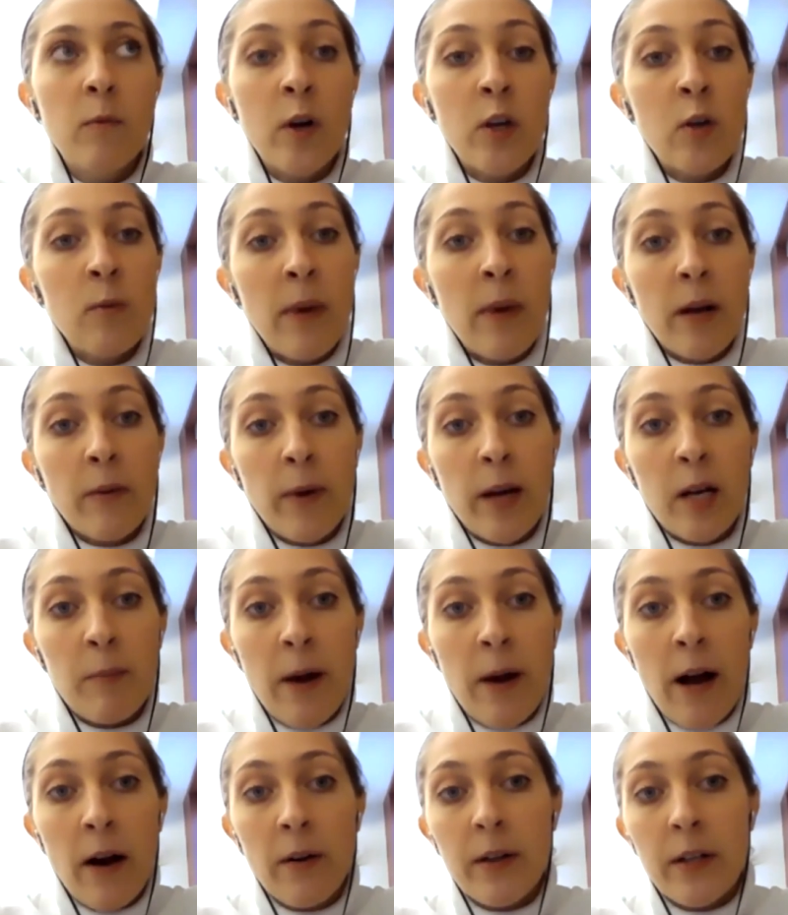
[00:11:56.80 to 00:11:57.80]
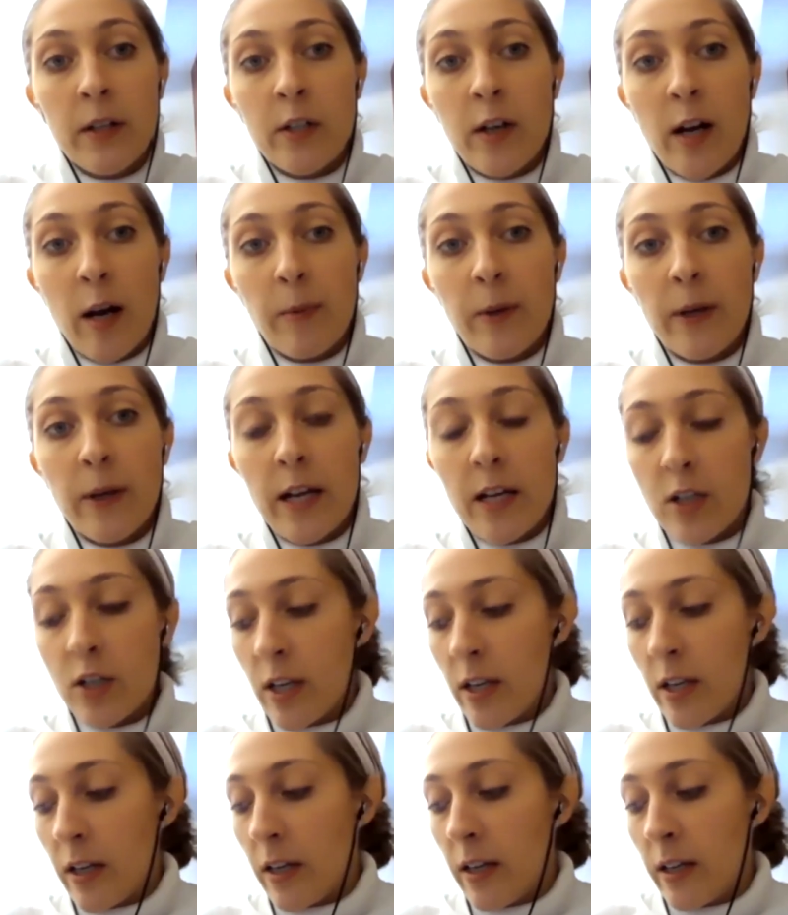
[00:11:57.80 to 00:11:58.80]
what you might write about in your
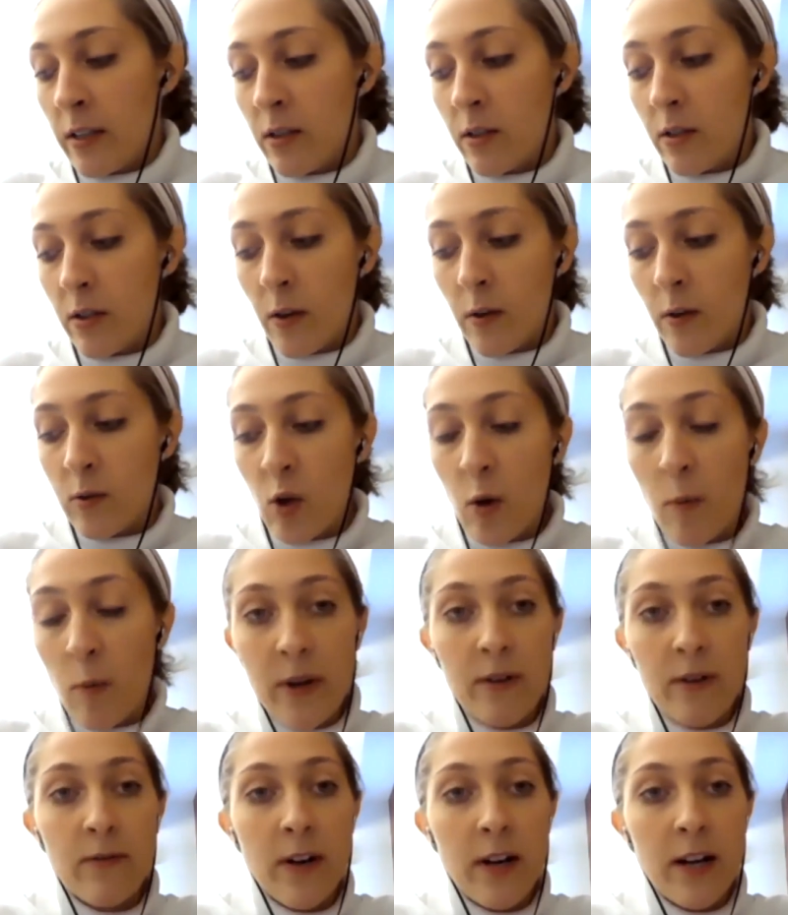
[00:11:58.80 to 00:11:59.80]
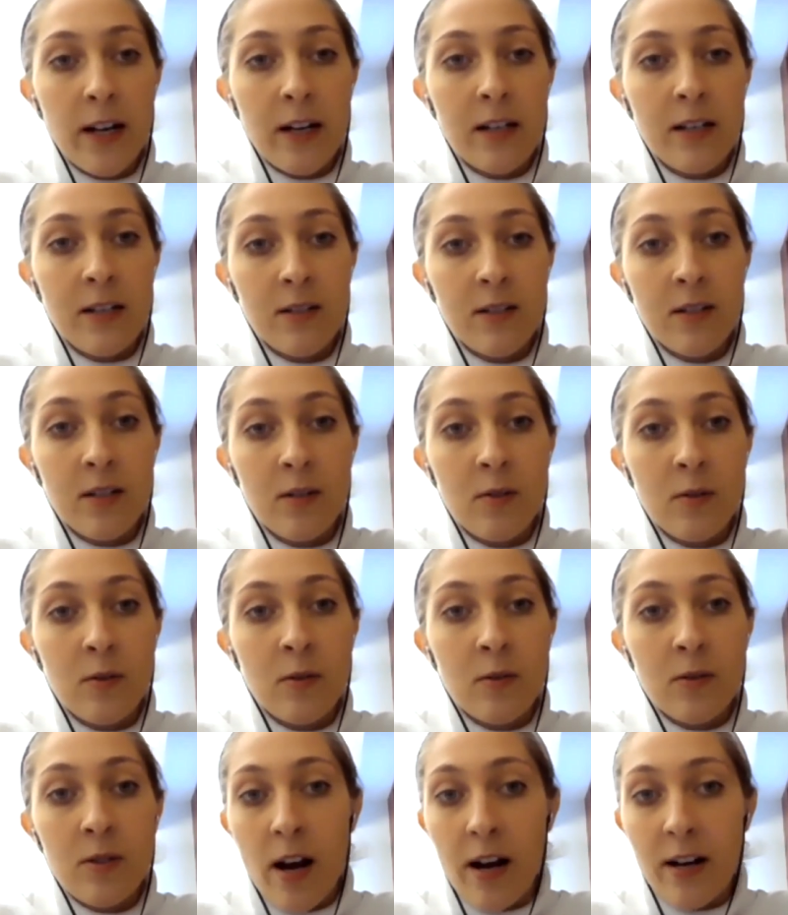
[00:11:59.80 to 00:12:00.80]
application. And so don't be afraid
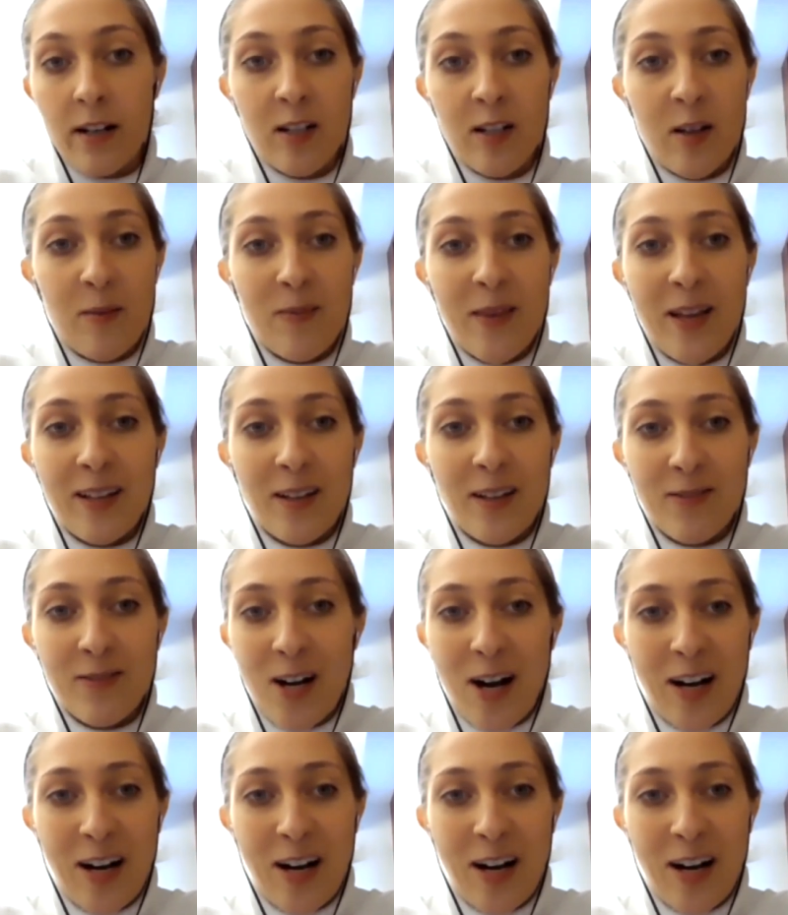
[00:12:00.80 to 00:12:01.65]
to talk to them. They love